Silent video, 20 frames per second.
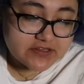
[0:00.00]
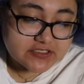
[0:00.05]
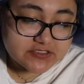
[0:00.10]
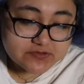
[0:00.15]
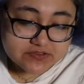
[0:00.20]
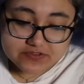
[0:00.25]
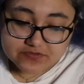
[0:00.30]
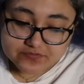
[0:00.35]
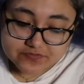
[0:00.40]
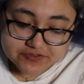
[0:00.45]
This
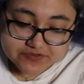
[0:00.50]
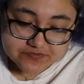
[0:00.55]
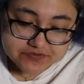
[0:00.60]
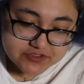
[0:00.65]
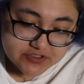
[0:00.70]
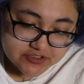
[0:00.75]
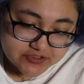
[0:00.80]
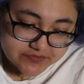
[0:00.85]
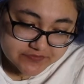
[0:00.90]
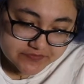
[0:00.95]
was the first
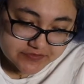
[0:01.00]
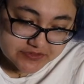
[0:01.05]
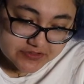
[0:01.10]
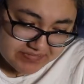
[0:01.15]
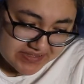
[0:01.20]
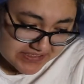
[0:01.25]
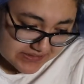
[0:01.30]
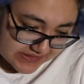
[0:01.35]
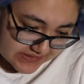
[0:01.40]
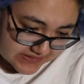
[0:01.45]
photography
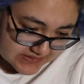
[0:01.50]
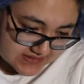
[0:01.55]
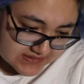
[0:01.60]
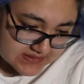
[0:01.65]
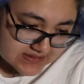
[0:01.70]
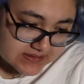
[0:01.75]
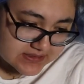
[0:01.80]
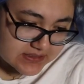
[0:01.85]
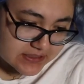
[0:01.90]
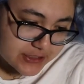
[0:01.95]

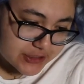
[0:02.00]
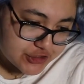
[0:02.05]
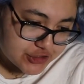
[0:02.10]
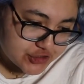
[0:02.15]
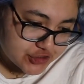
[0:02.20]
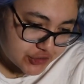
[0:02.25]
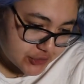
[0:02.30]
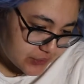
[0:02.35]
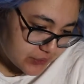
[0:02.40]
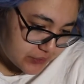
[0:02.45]
piece that I
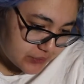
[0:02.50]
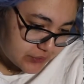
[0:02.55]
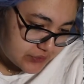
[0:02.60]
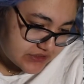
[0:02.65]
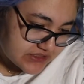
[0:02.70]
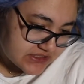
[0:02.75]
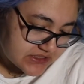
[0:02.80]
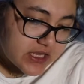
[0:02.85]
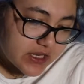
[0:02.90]
chose,